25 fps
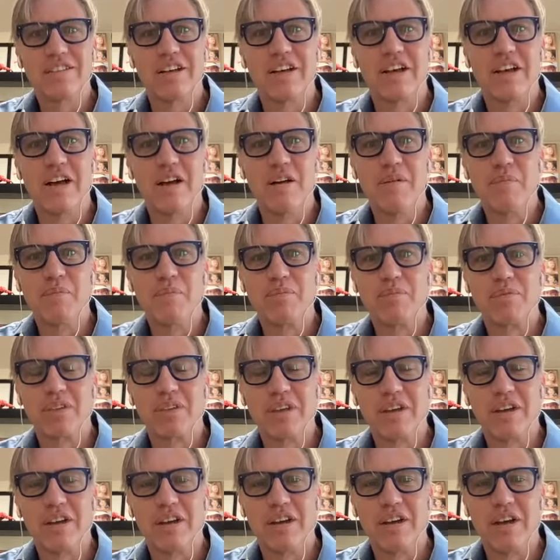
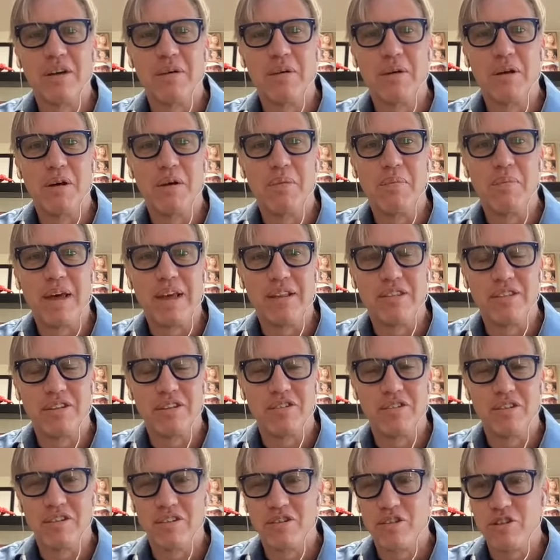about
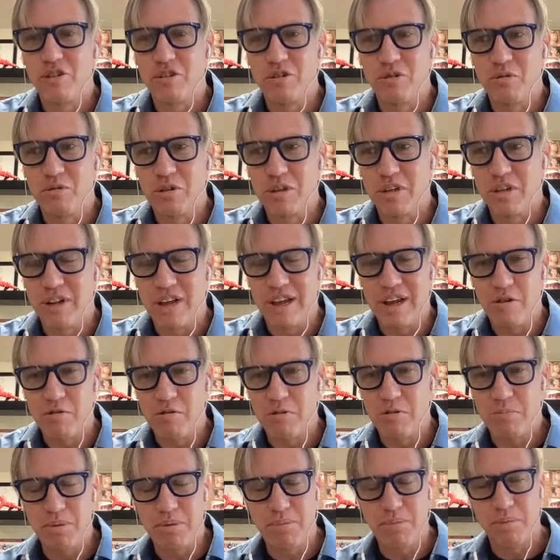this issue, and how are
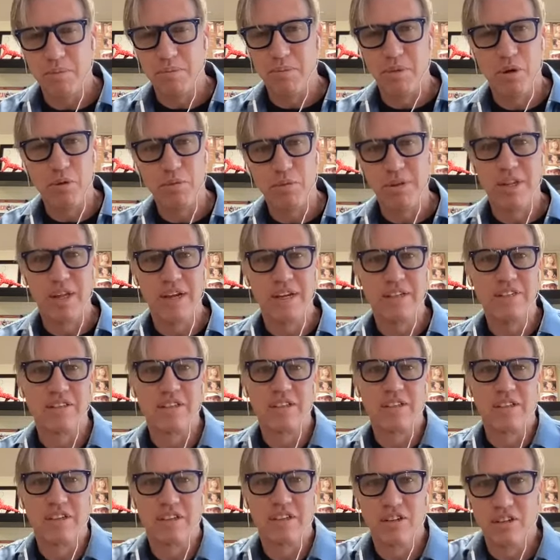people mobilizing
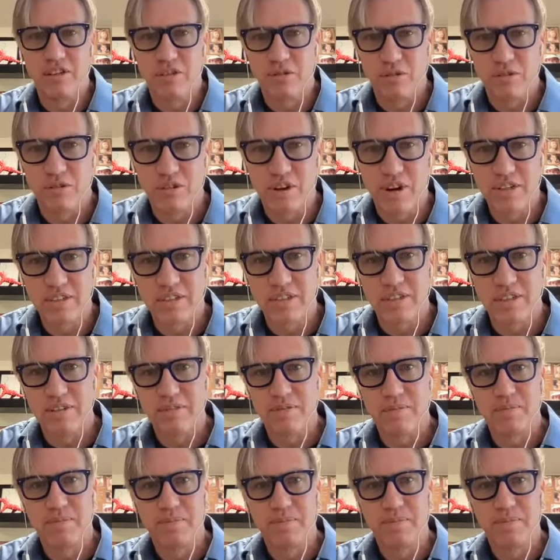there to address it?